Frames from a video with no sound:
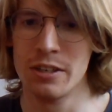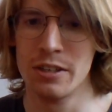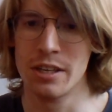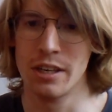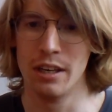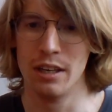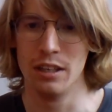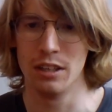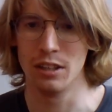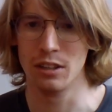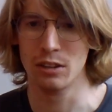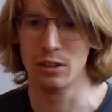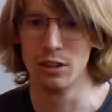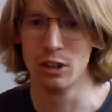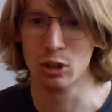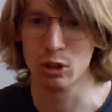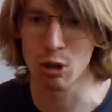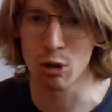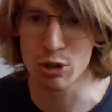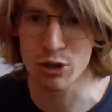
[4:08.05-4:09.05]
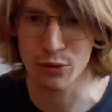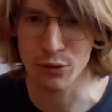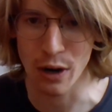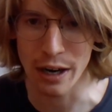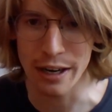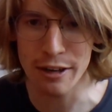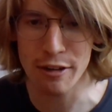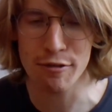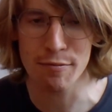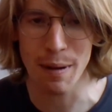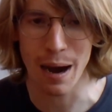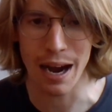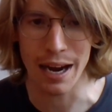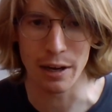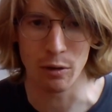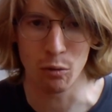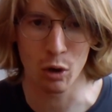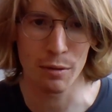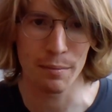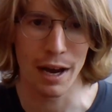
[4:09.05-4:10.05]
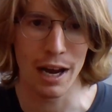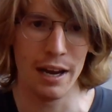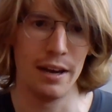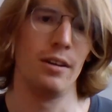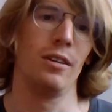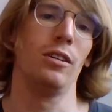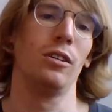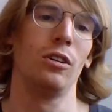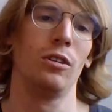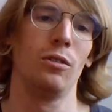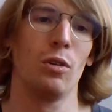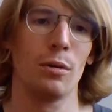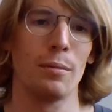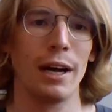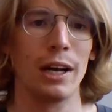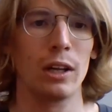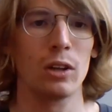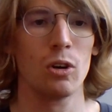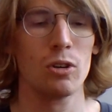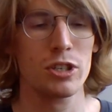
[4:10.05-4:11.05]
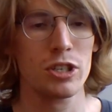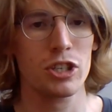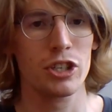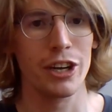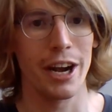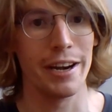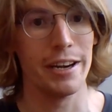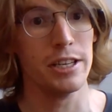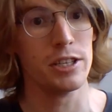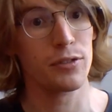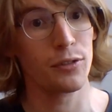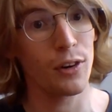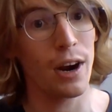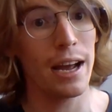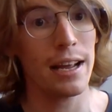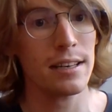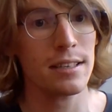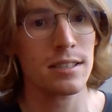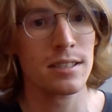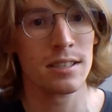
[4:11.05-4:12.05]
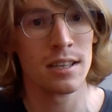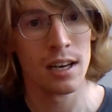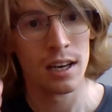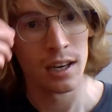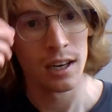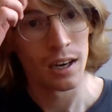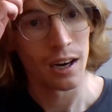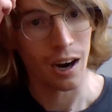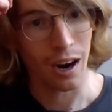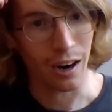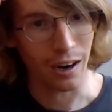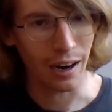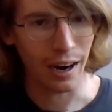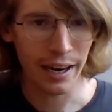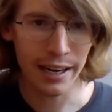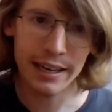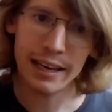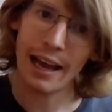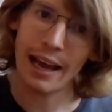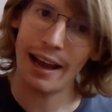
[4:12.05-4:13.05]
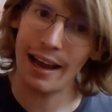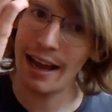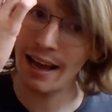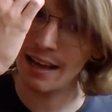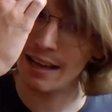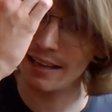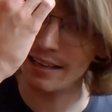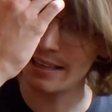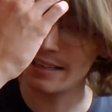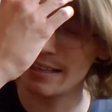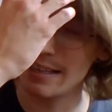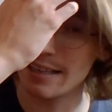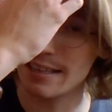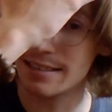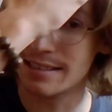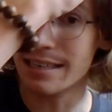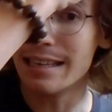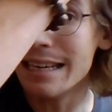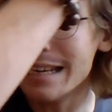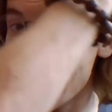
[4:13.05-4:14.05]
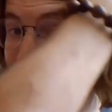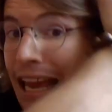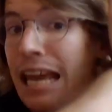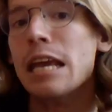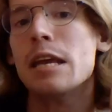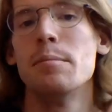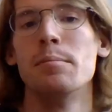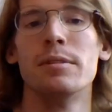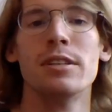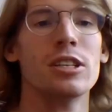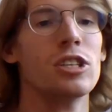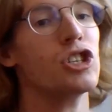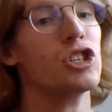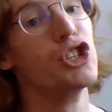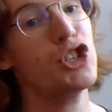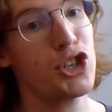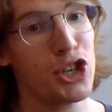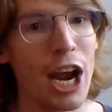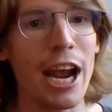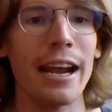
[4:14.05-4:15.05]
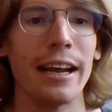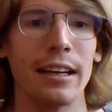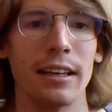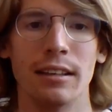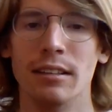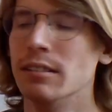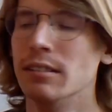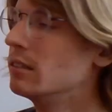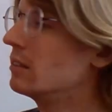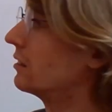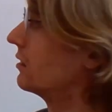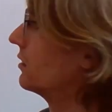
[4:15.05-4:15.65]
a close friend of mine, one of my closest Chinese friends, all right, is named Jing.